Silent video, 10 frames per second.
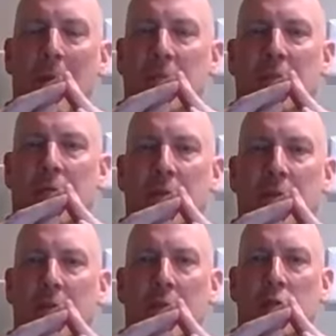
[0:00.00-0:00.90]

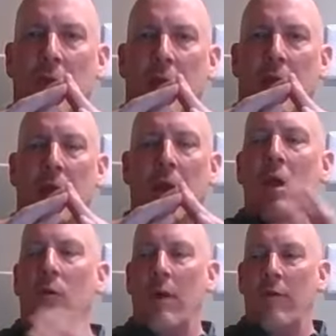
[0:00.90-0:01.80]
specificity training.
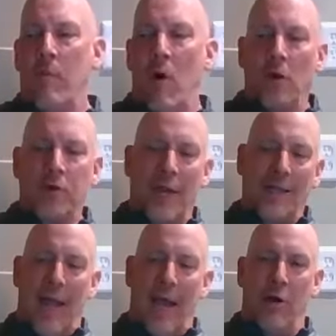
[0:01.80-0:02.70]
We have a
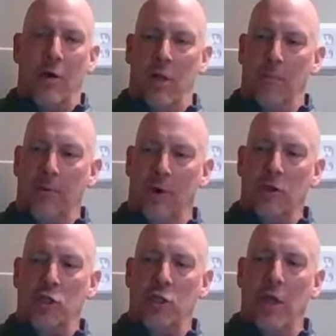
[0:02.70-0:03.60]
multilateral
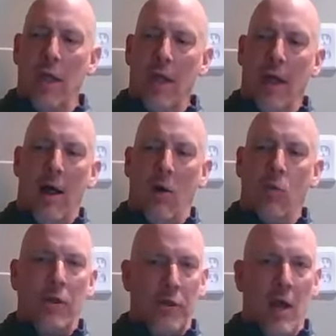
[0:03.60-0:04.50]
approach uh,
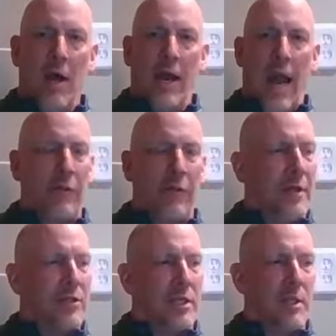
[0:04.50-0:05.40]
with young
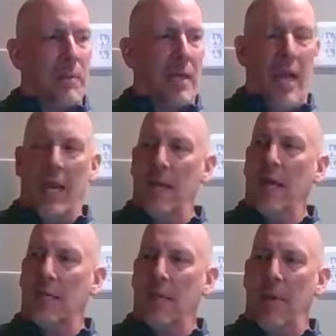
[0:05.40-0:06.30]
athletes at the beginning,
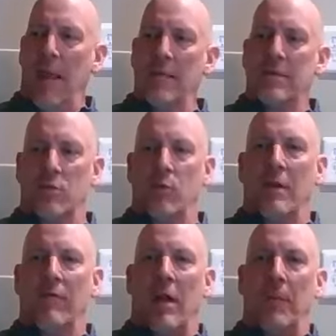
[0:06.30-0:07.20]
at the base, as we
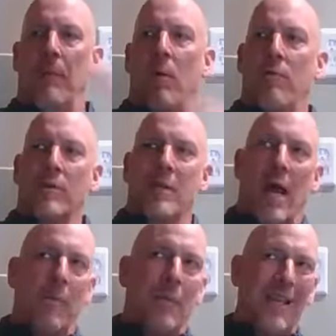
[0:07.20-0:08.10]
develop them over
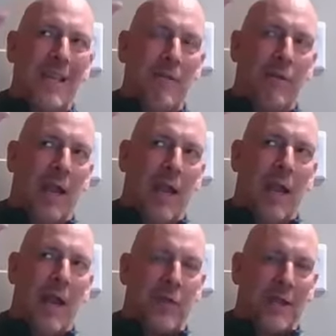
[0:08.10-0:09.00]
time, but even
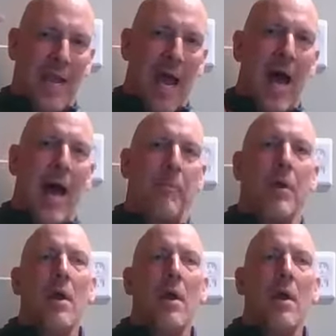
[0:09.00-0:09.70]
at the top,